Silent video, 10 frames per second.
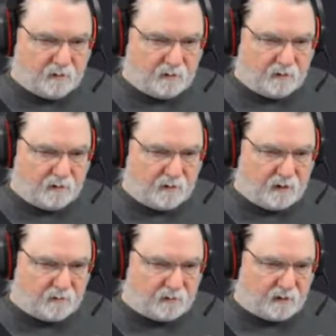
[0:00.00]
And
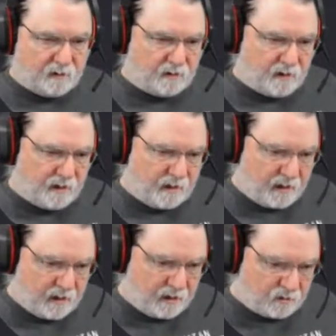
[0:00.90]
now, can I
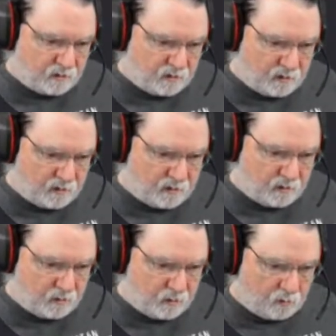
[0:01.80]
actually get
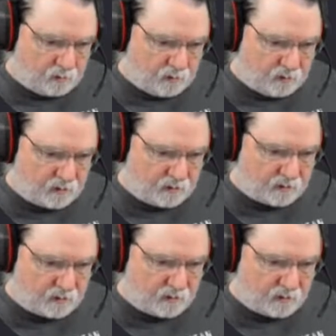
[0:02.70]
a hold of this,